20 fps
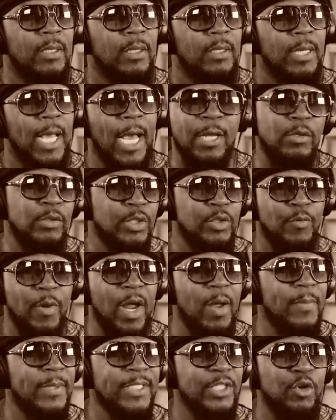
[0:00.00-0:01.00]
I don't surround
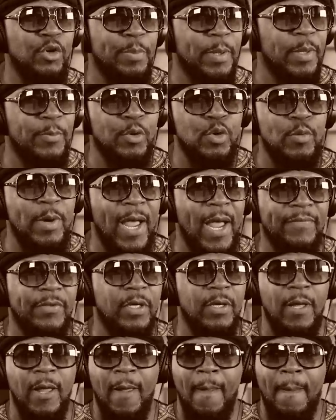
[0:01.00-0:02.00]
myself with people who have to
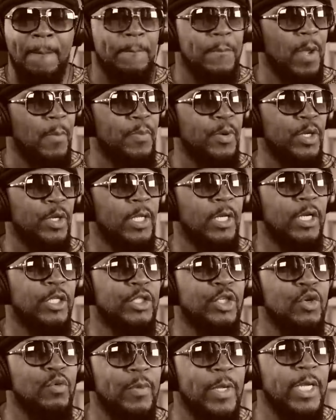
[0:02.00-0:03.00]
put in a
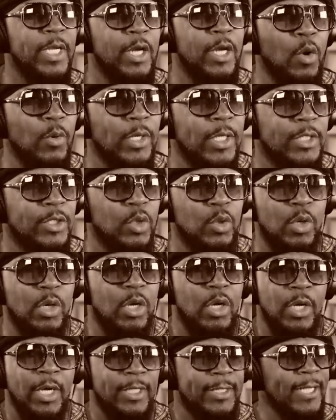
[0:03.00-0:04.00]
two week notice or
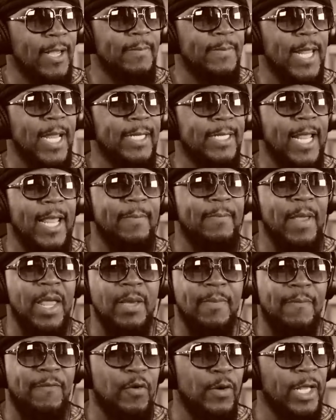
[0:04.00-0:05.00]
something like that, man,
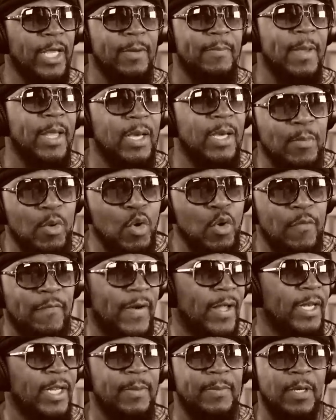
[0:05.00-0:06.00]
before they can make a move. I
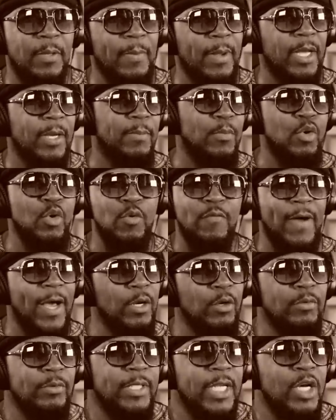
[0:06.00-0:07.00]
need them to make a move. I
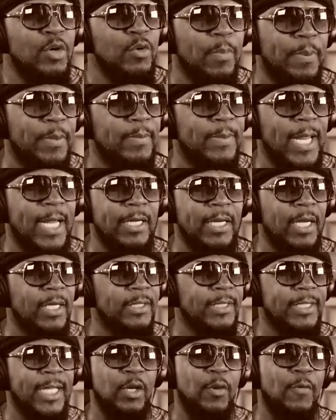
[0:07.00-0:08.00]
don't deal with people like that because
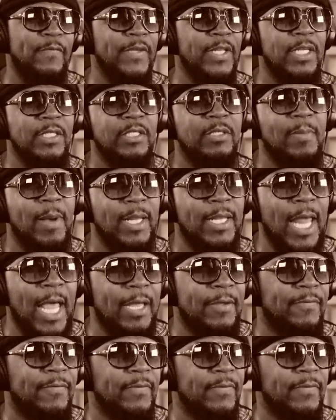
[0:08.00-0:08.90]
that don't fit into my life.